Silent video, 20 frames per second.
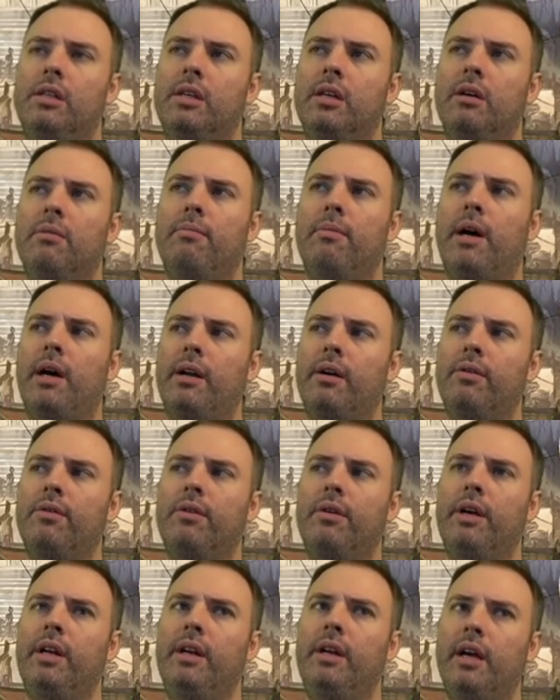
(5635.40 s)
Is there a mono
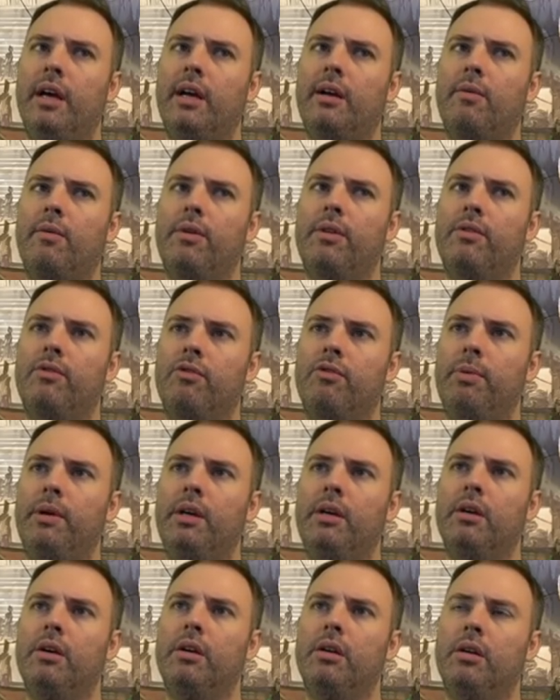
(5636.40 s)
green deck where this would
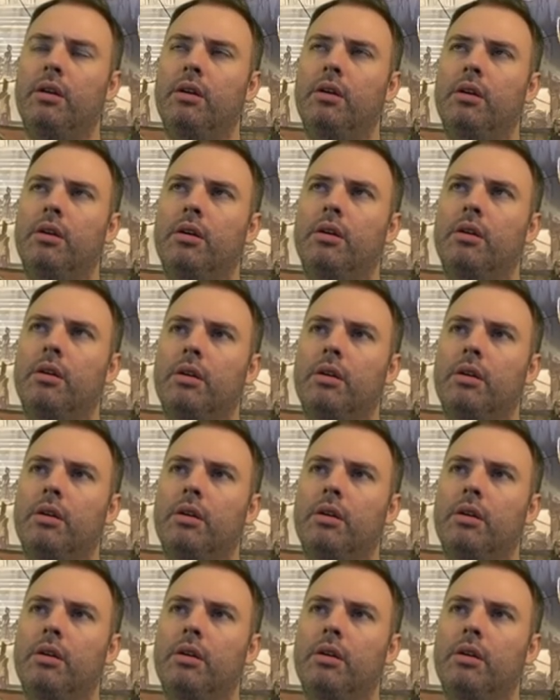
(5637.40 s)
be good?